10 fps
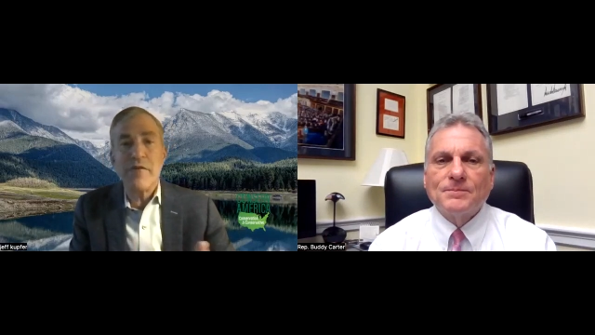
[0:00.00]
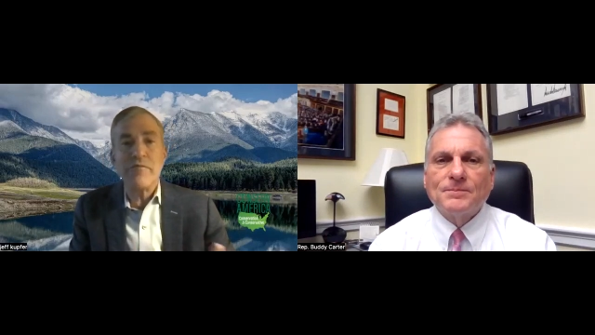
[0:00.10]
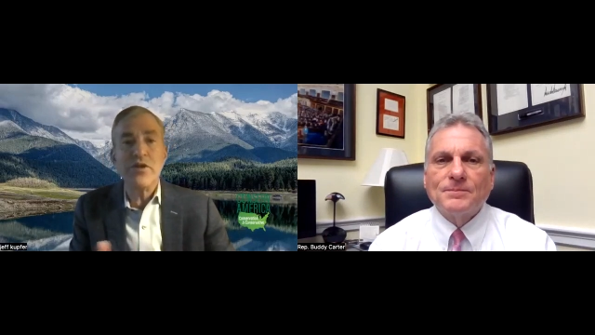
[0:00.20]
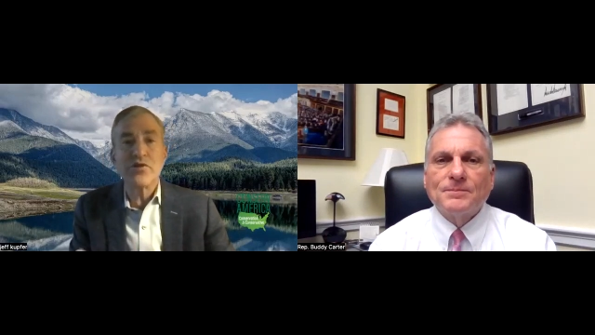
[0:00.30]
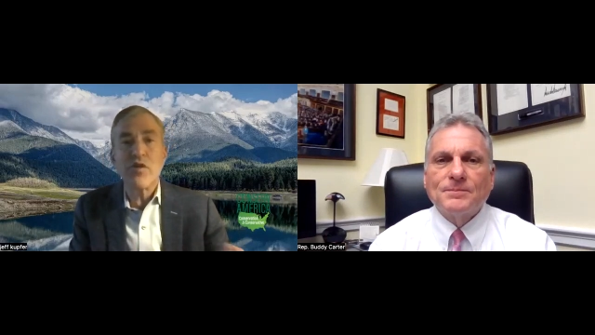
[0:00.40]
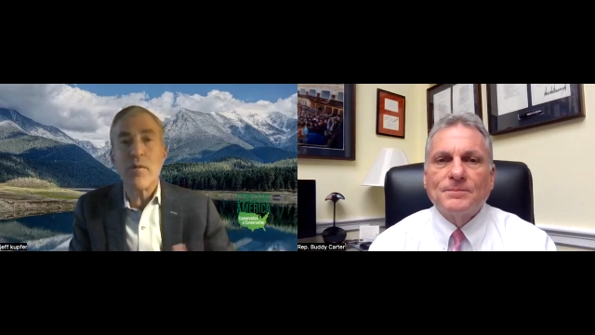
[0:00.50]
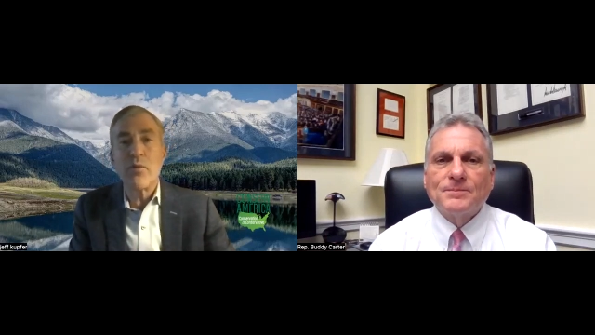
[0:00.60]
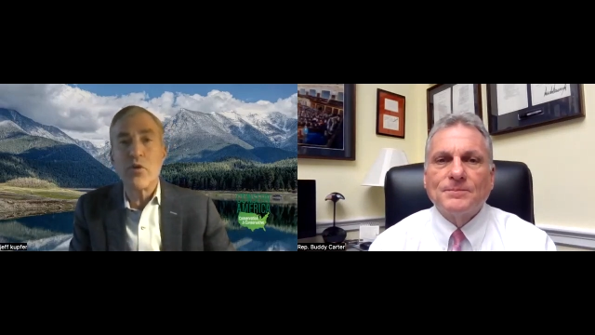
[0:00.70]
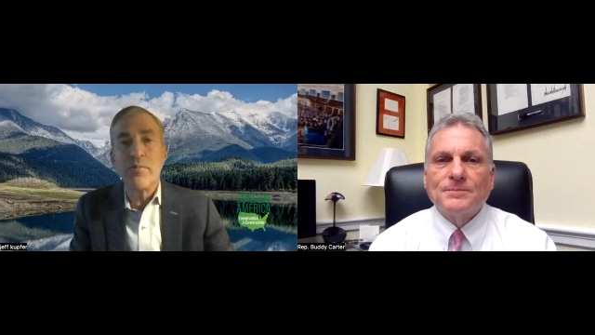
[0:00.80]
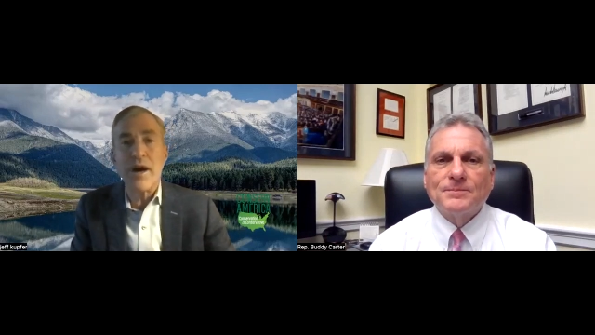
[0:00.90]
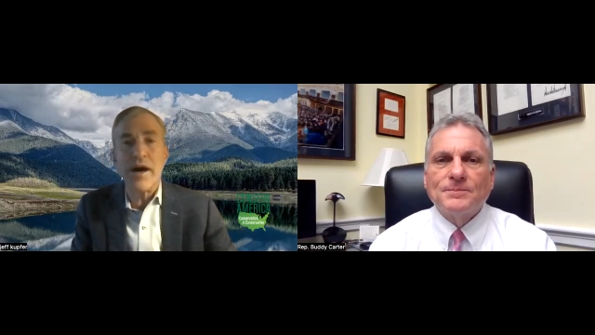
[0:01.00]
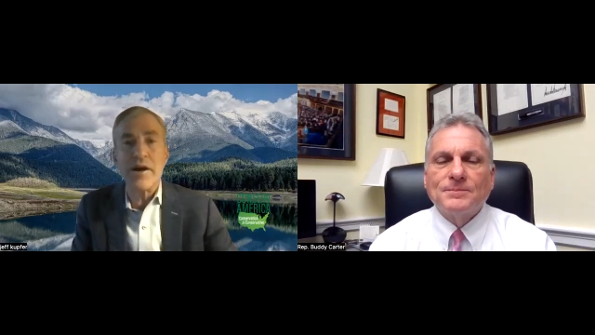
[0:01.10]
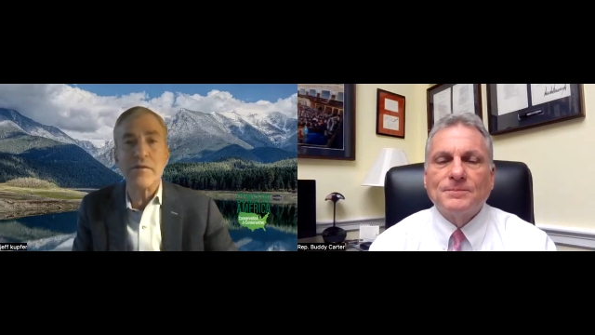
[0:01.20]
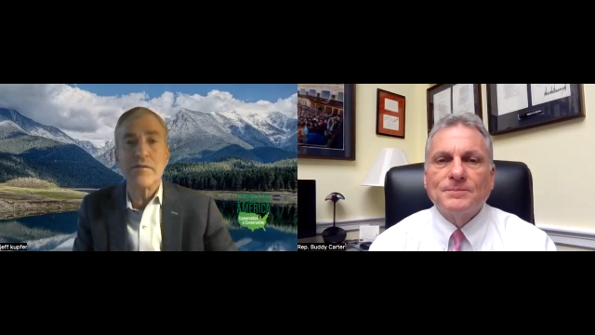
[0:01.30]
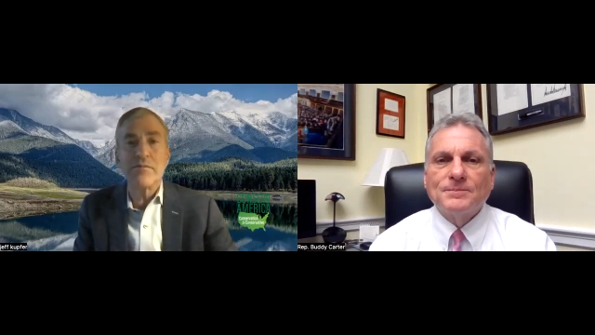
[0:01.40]
Speaker 1: have been troubled
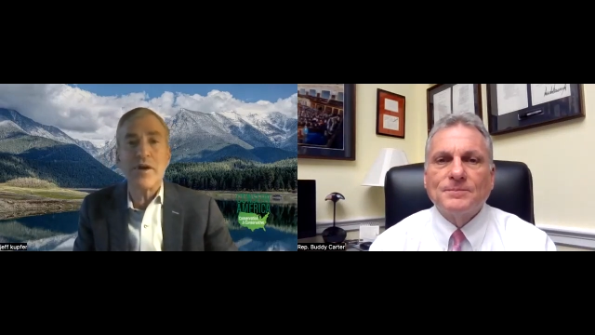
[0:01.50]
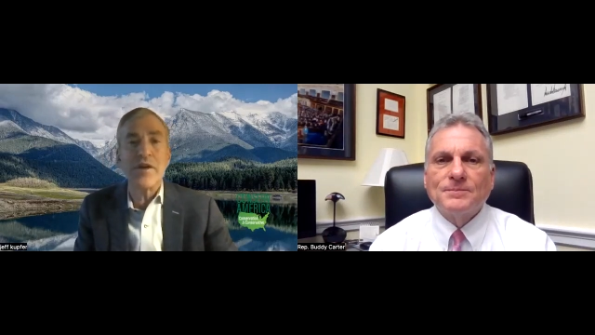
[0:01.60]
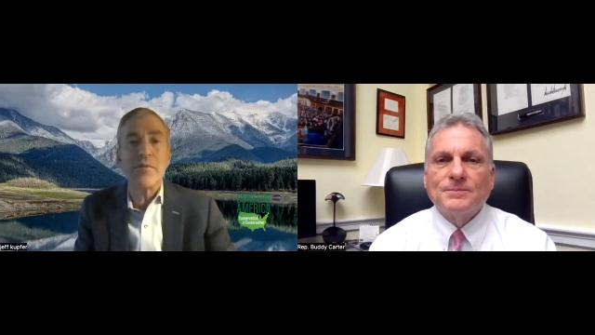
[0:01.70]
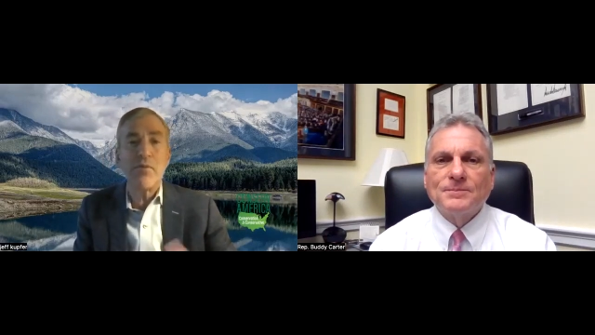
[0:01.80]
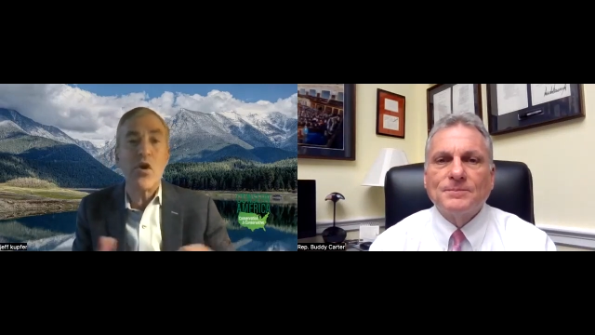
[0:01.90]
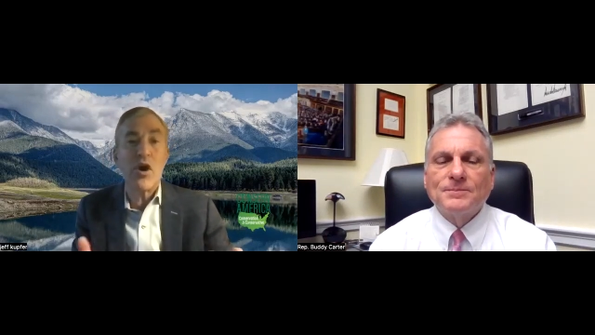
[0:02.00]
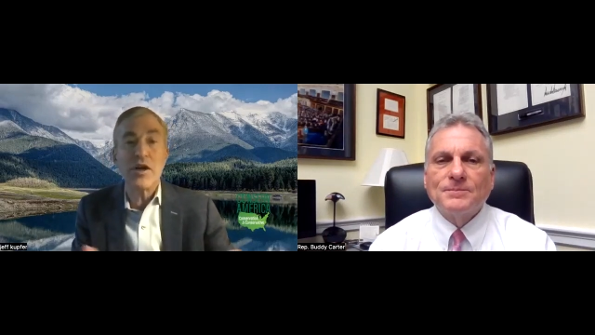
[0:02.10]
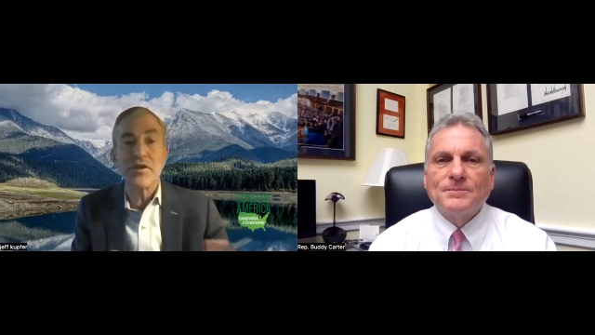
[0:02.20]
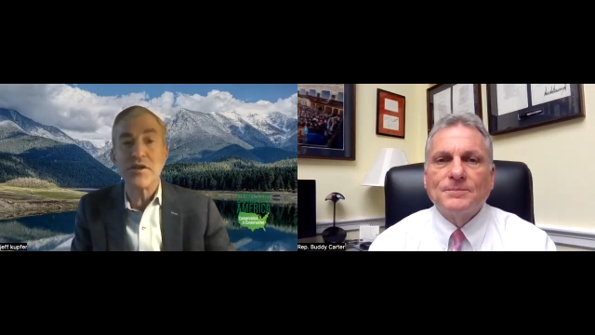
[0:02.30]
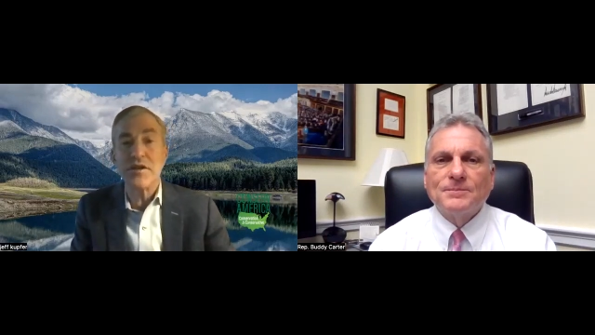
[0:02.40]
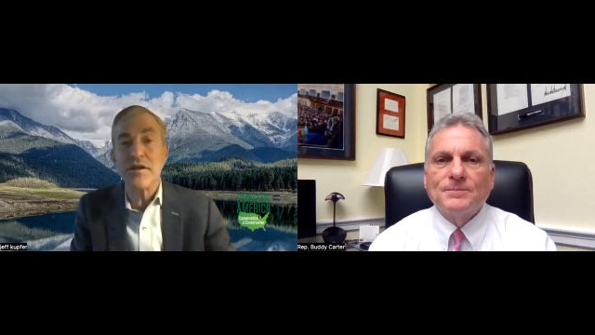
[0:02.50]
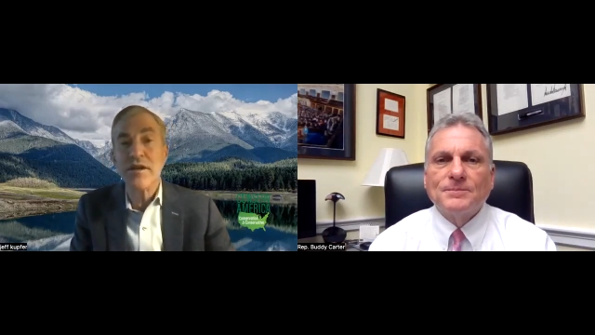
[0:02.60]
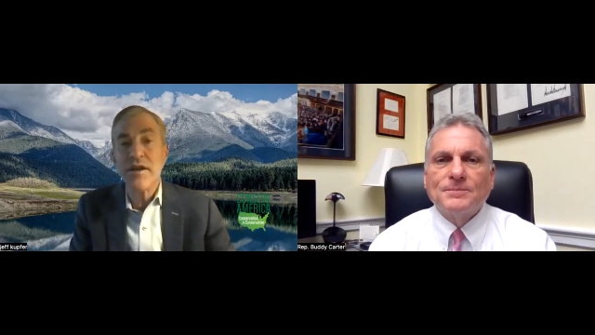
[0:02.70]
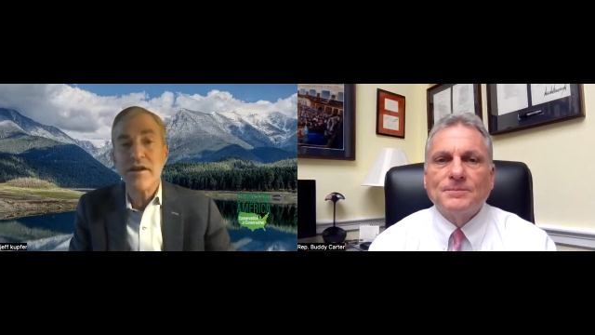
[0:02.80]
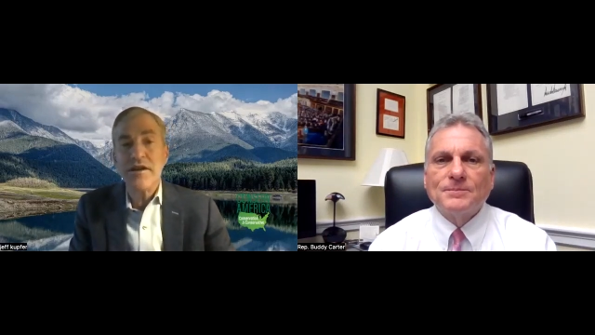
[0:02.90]
by by the pause in